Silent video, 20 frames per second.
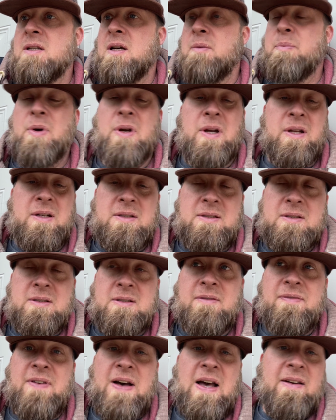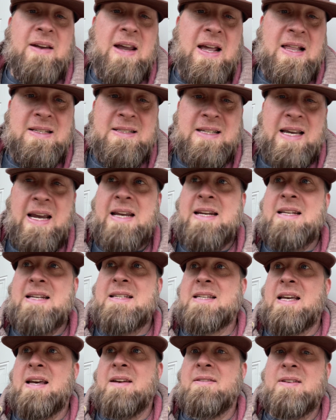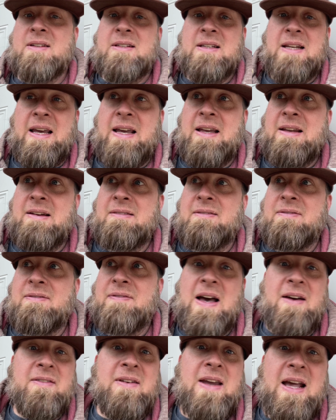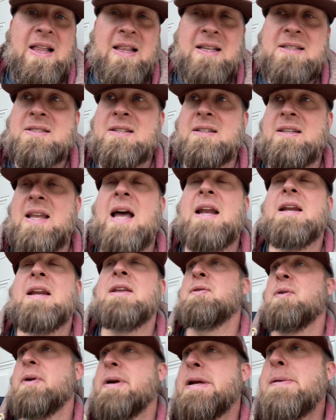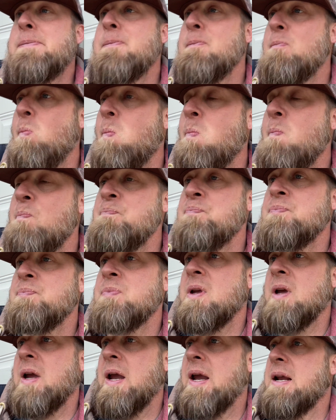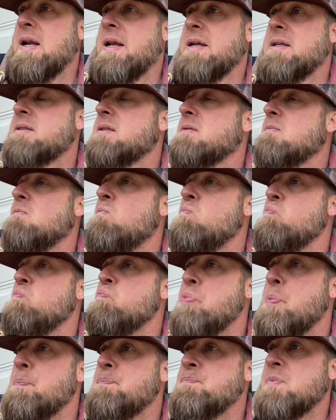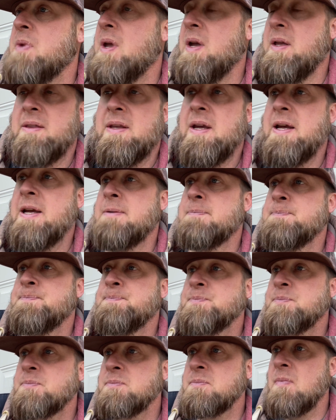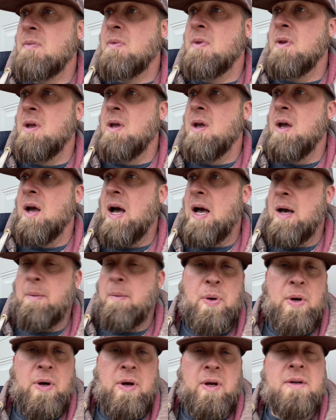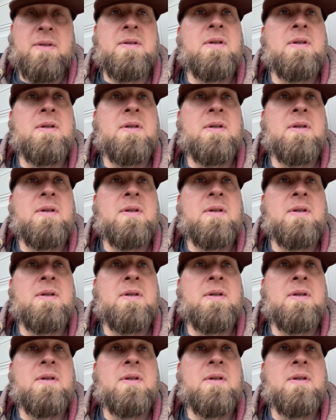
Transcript: put 5 gallons of 87 and 5 gallons of 93 in it. And then I put